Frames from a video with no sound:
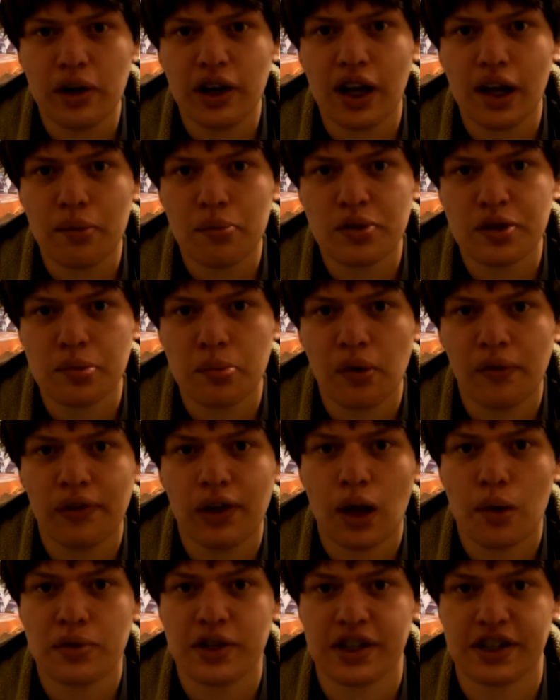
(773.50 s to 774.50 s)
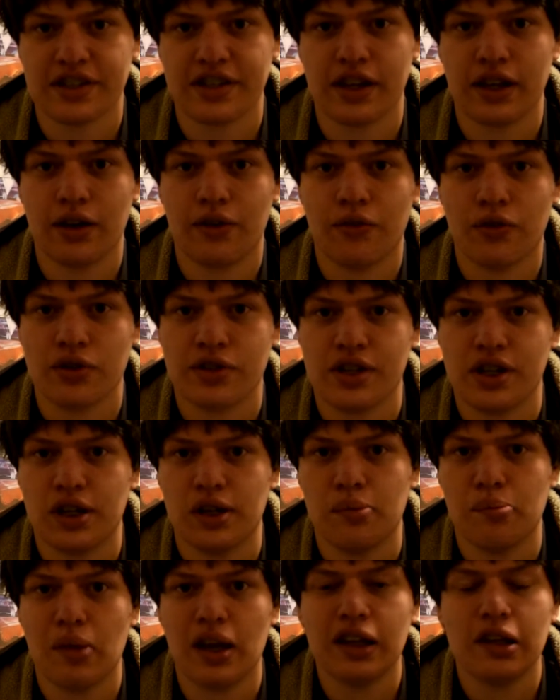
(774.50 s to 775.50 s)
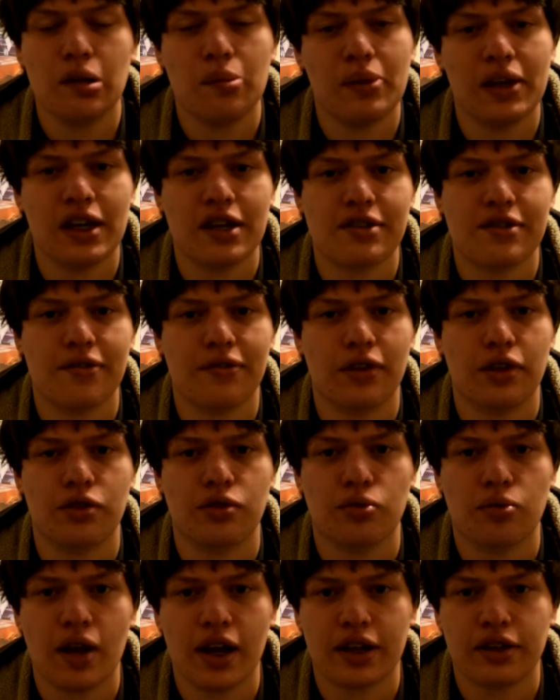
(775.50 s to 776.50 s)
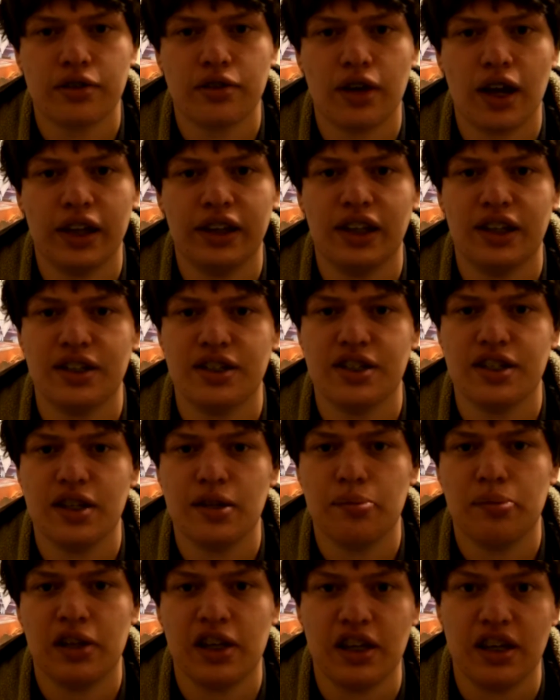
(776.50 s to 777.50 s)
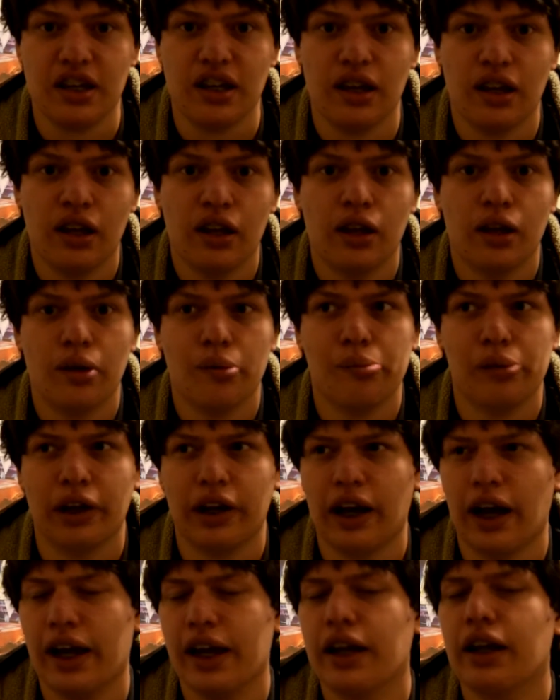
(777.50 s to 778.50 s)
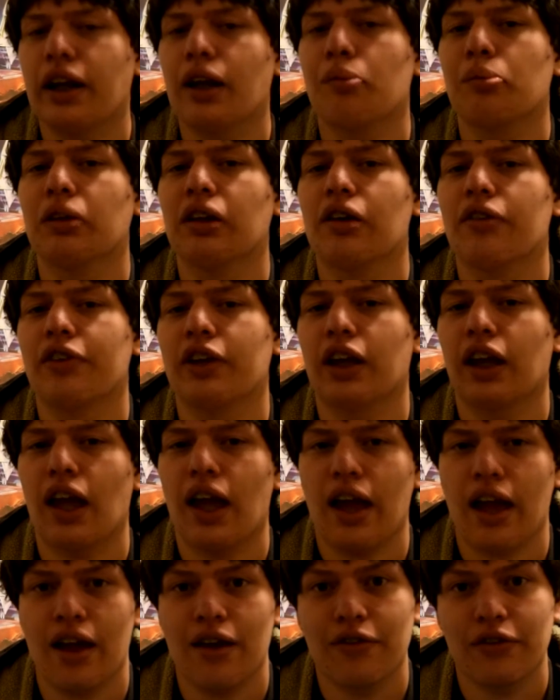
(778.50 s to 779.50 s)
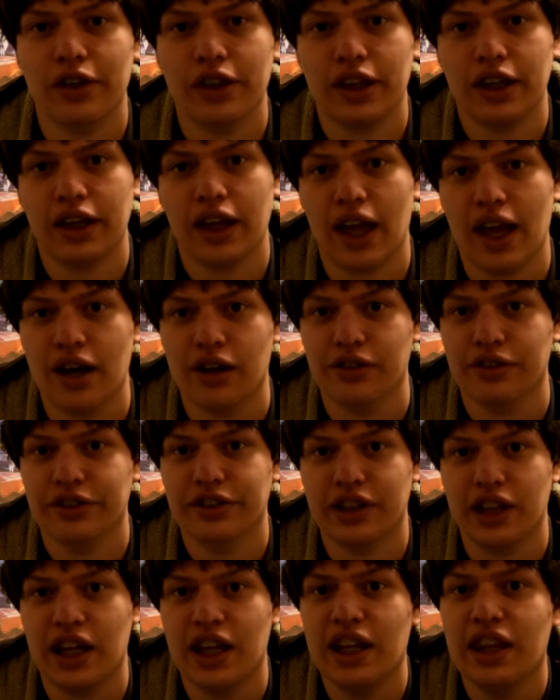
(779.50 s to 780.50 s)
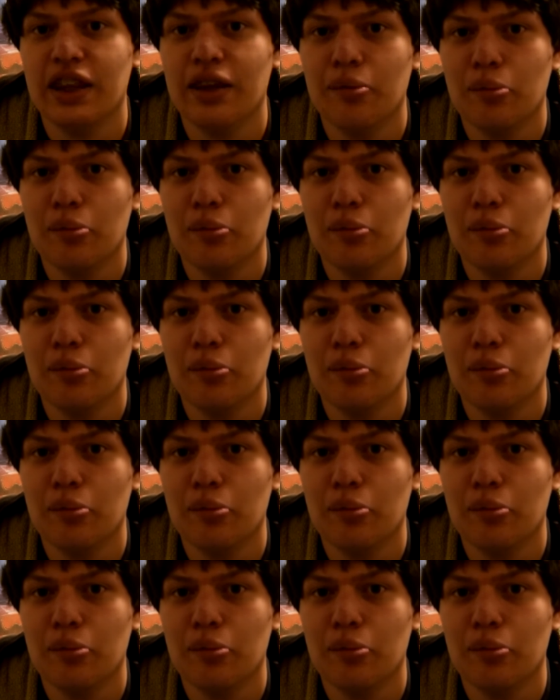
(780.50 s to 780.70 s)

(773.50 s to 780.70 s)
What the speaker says: 9 was a movie I was excited for seeing mainly because of the director and the DP, but I ended up loving everything else in the